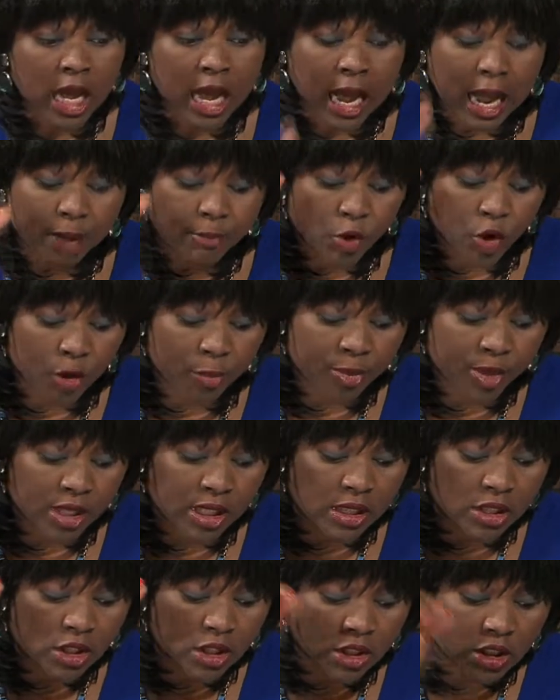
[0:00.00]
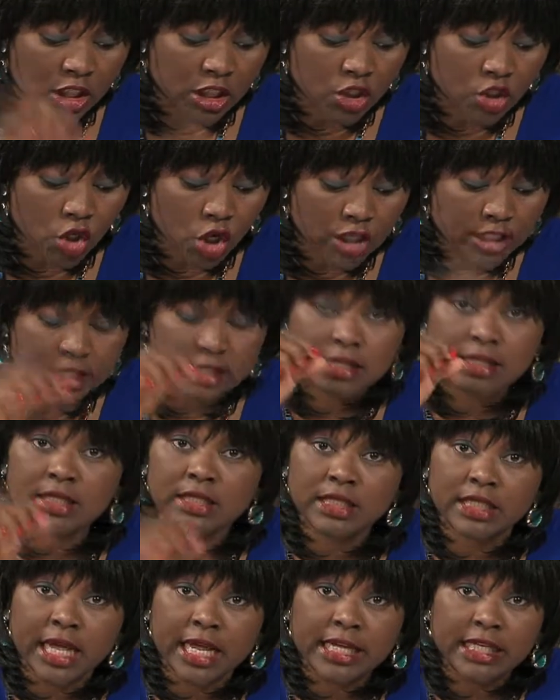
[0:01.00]
I'm going to be discussing
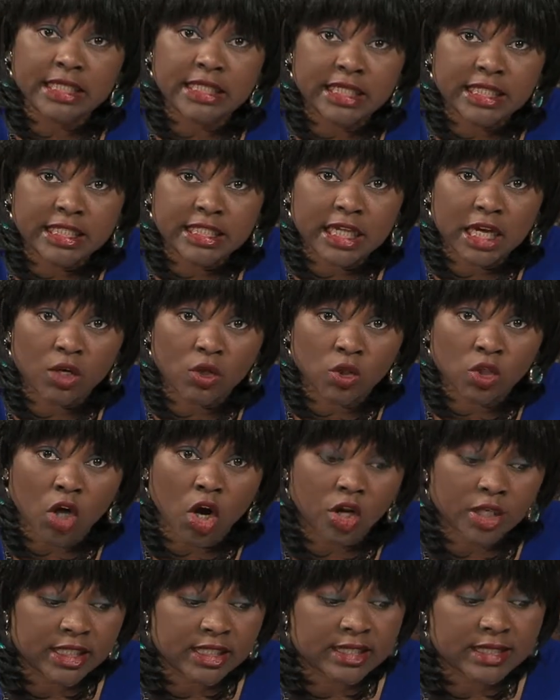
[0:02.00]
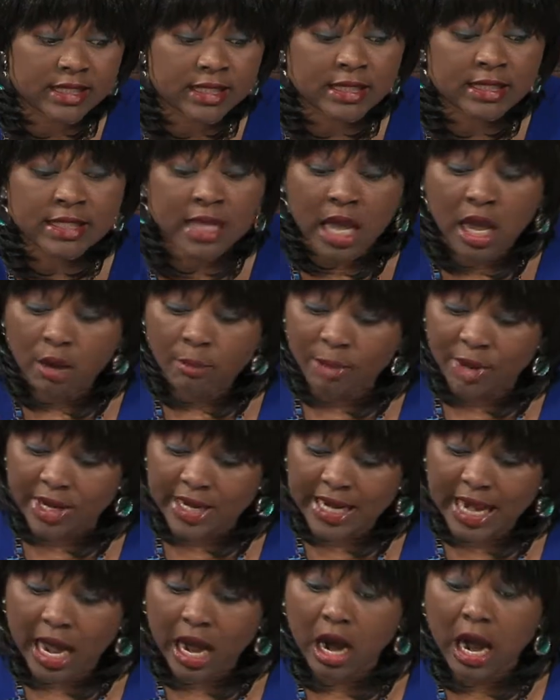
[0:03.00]
in details all these things, but
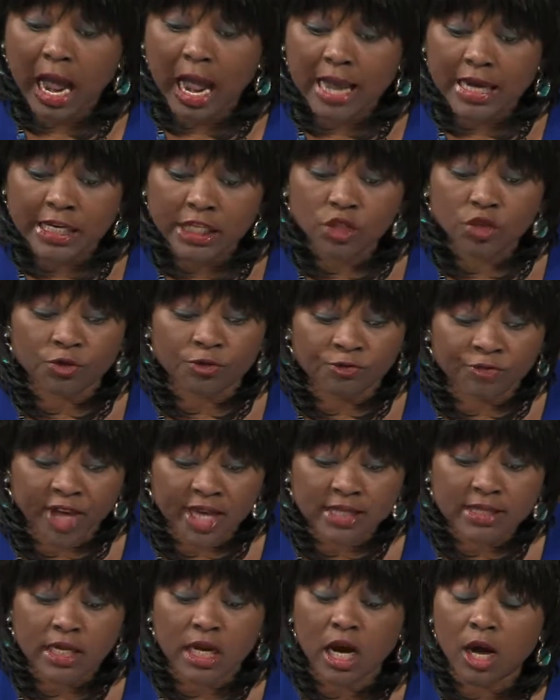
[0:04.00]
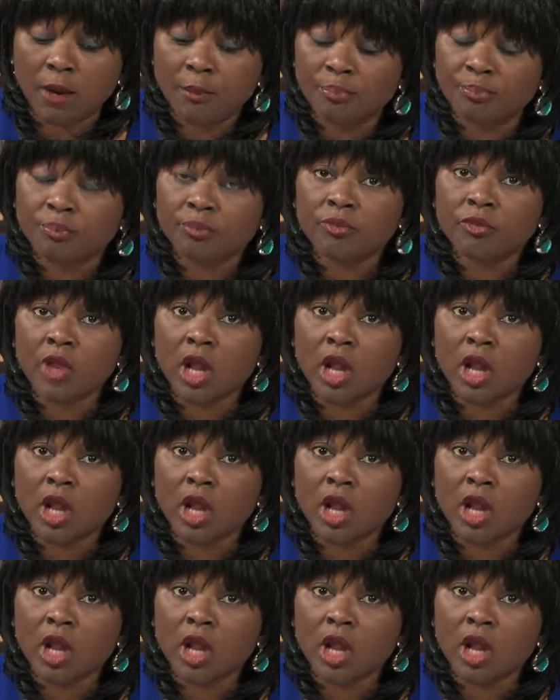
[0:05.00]
now I need to face um,